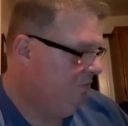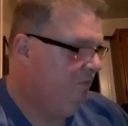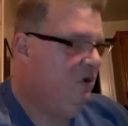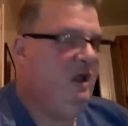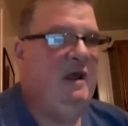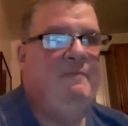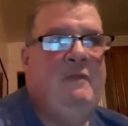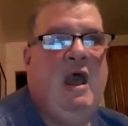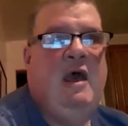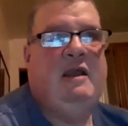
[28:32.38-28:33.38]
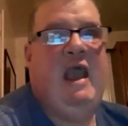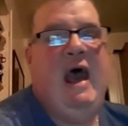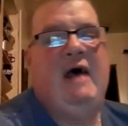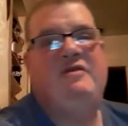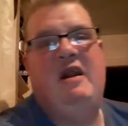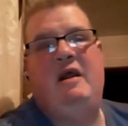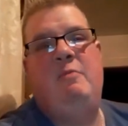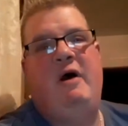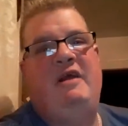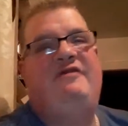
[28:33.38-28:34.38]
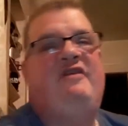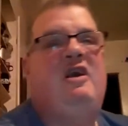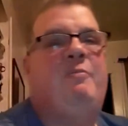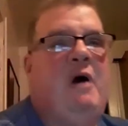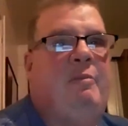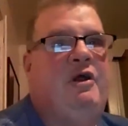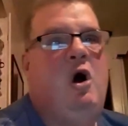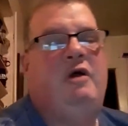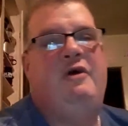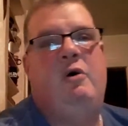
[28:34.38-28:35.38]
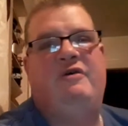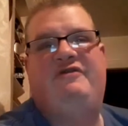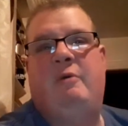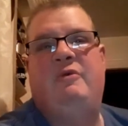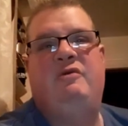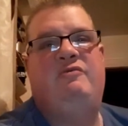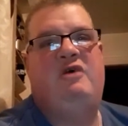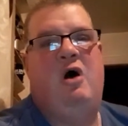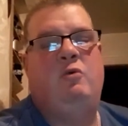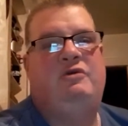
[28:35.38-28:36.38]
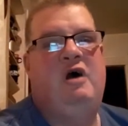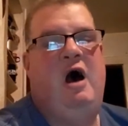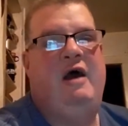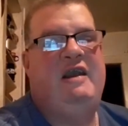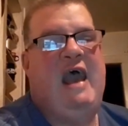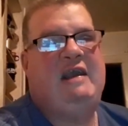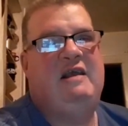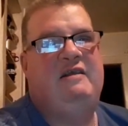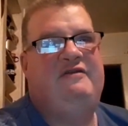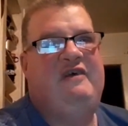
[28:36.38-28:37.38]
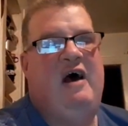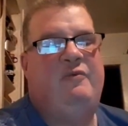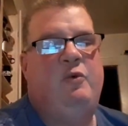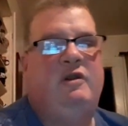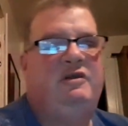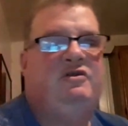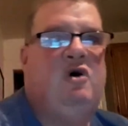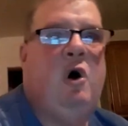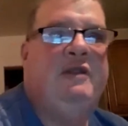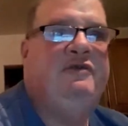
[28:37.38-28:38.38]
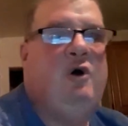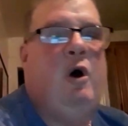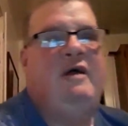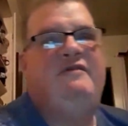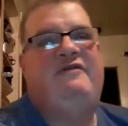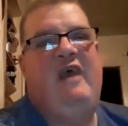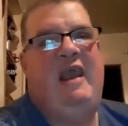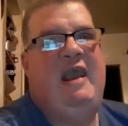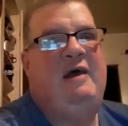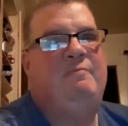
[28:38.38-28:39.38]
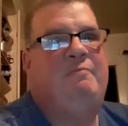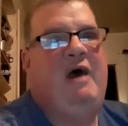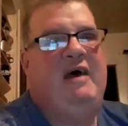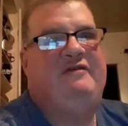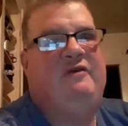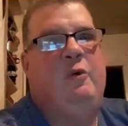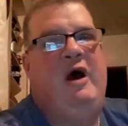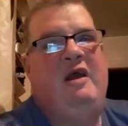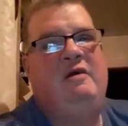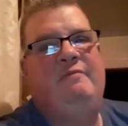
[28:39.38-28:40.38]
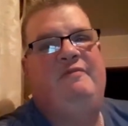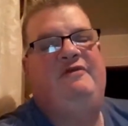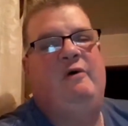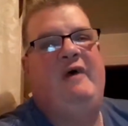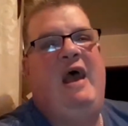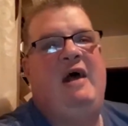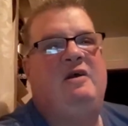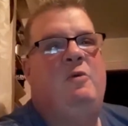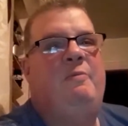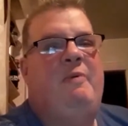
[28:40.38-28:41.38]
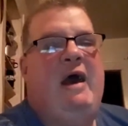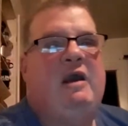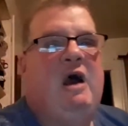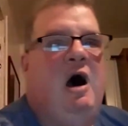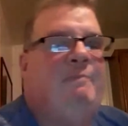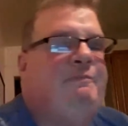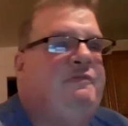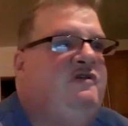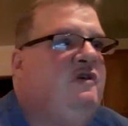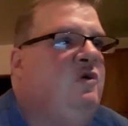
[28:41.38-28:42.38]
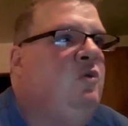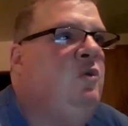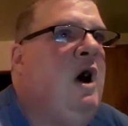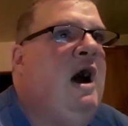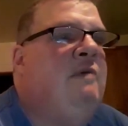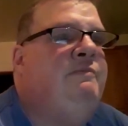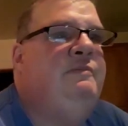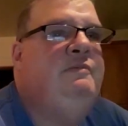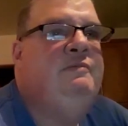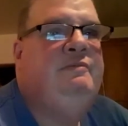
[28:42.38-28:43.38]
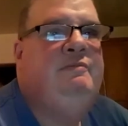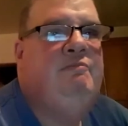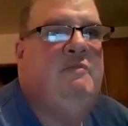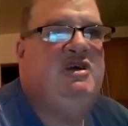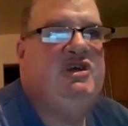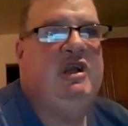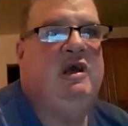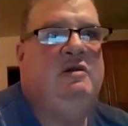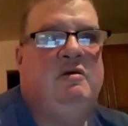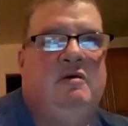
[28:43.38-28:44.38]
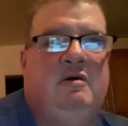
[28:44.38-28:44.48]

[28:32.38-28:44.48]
Really? Yeah, did anybody see, you probably all know, or some of you don't, Yankee in the South, Will and Dawn. Dawn's aunt passed away, so they had to go back up to Michigan.